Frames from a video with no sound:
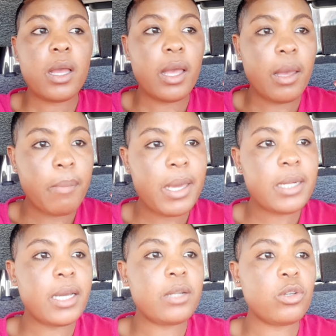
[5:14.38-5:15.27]
A
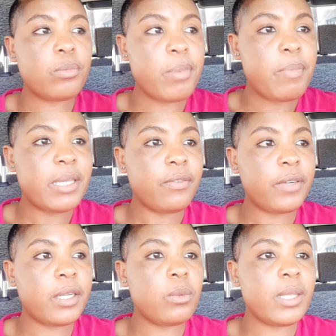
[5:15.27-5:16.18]
man cannot be best
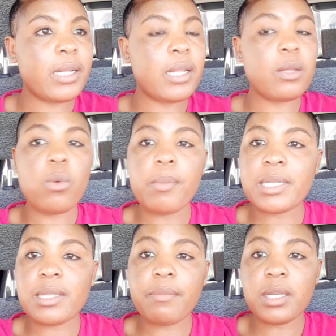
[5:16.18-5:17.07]
friend with another
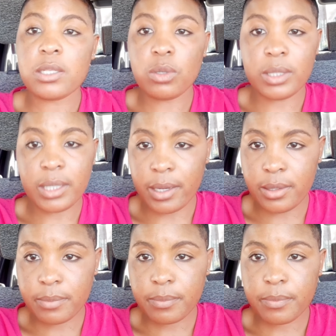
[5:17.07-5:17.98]
woman. Something is not
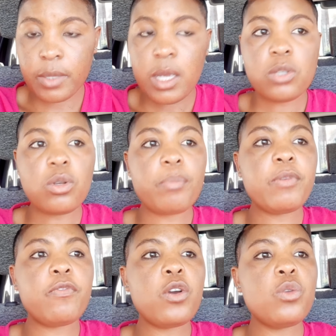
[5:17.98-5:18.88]
right. So
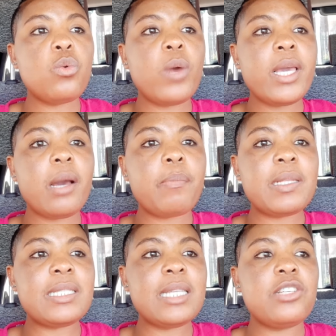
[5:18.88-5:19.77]
before you wake up
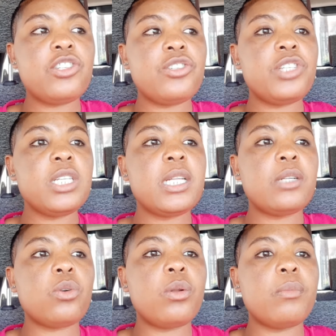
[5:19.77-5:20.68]
and say she
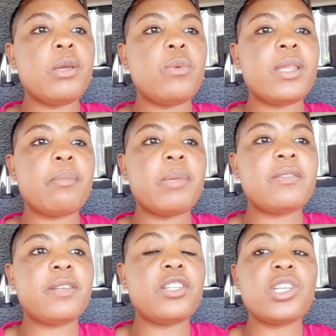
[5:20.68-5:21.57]
cheated on me with a
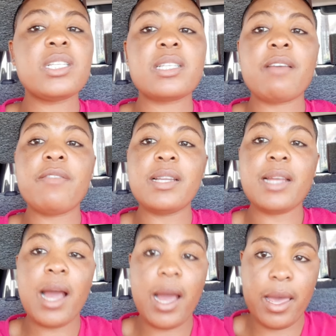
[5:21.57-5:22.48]
best friend, chances are
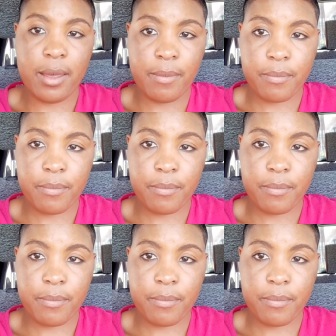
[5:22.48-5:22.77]
very high.